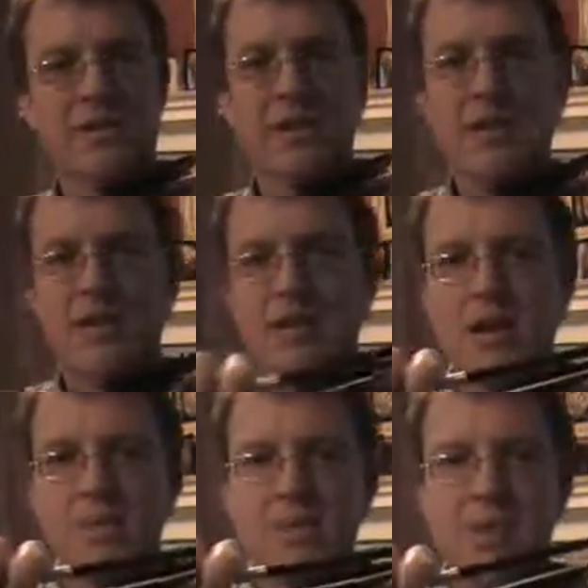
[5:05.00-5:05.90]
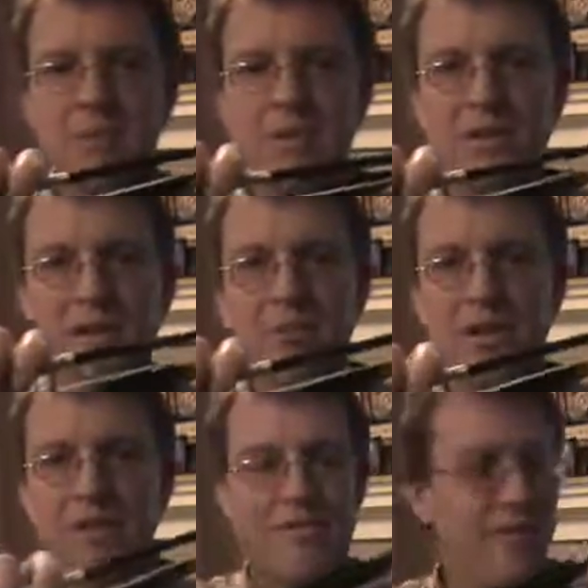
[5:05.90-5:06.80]
All right, thumb is up a little
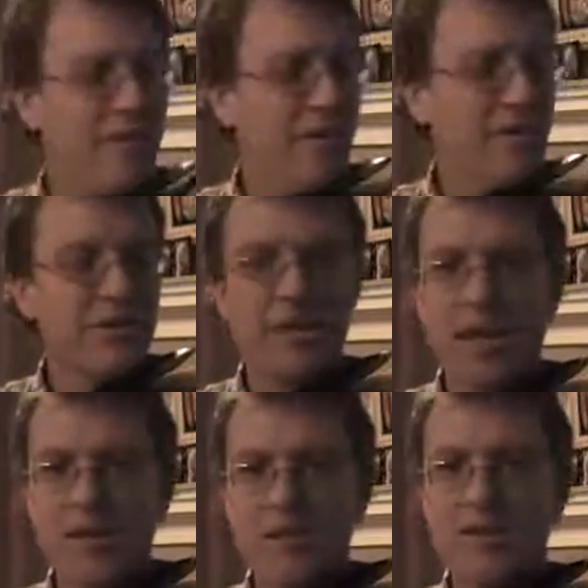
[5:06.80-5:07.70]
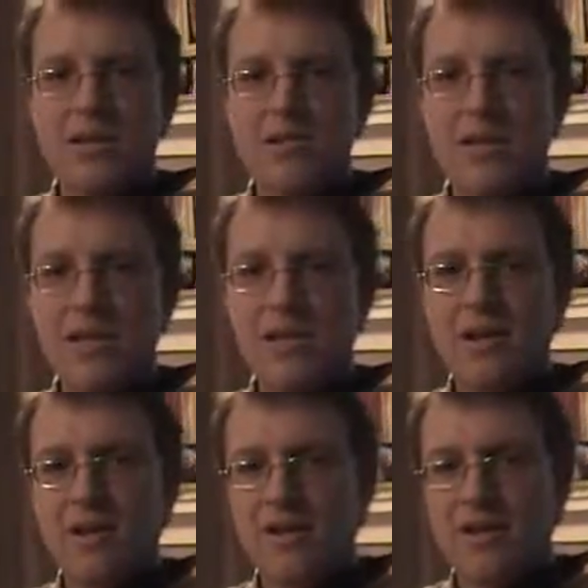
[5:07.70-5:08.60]
bit, first finger's down a little
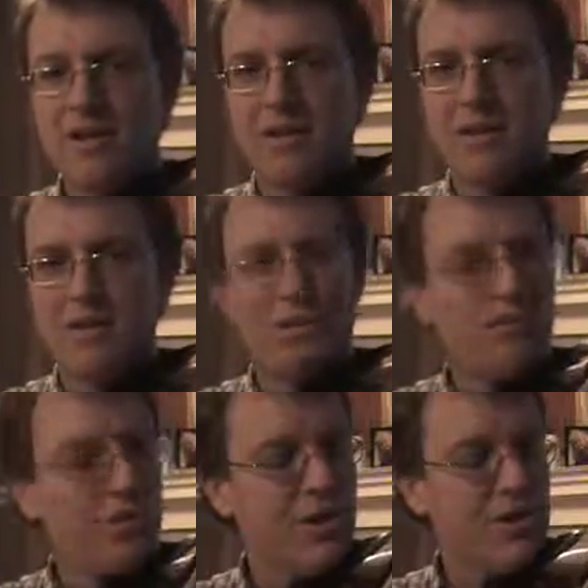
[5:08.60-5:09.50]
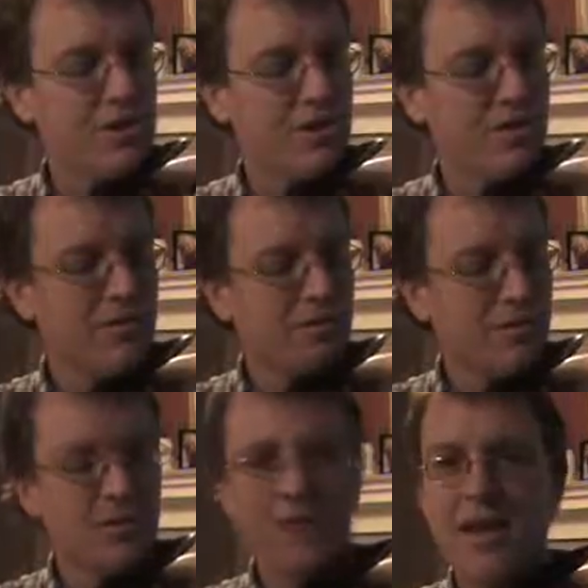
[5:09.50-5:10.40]
bit, and you just
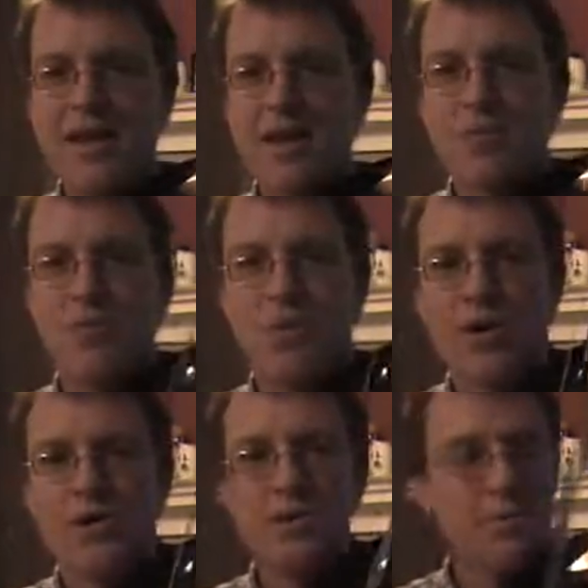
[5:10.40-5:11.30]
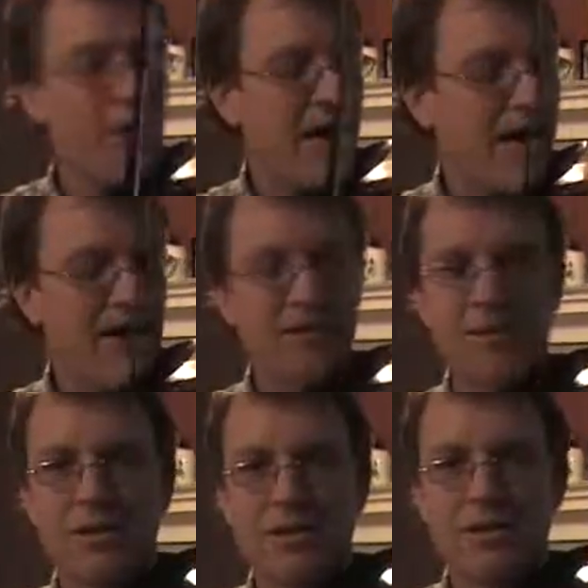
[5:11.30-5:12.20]
stay in one spot
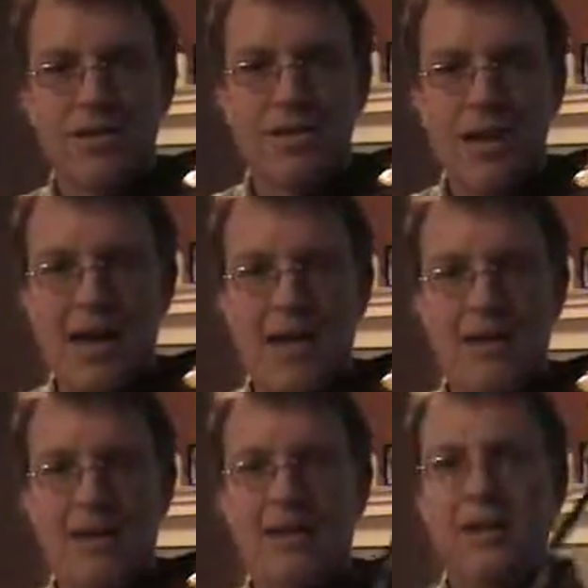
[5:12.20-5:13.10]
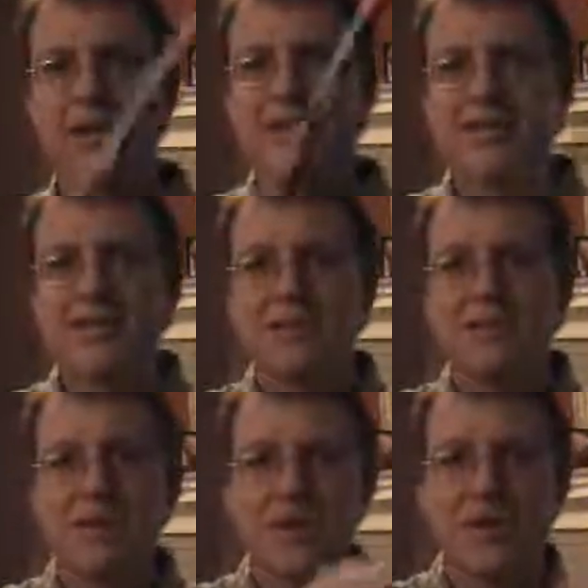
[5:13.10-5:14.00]
and don't slide. And
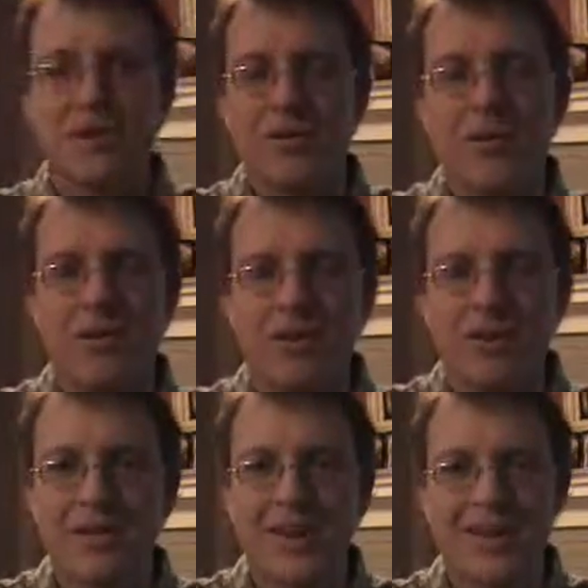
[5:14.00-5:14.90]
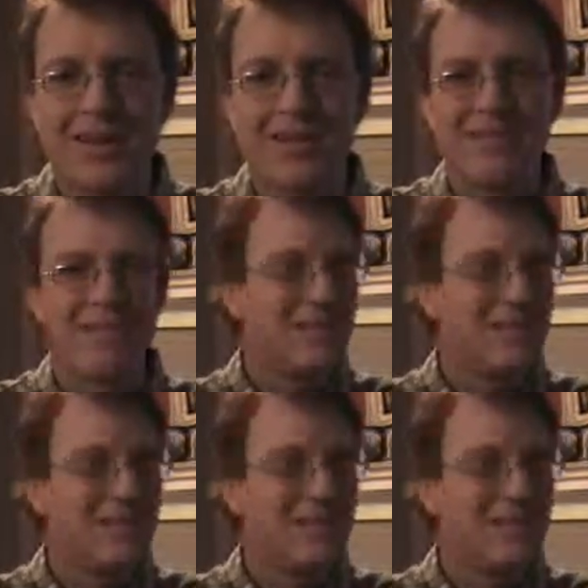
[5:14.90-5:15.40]
listen to your tone. Good luck.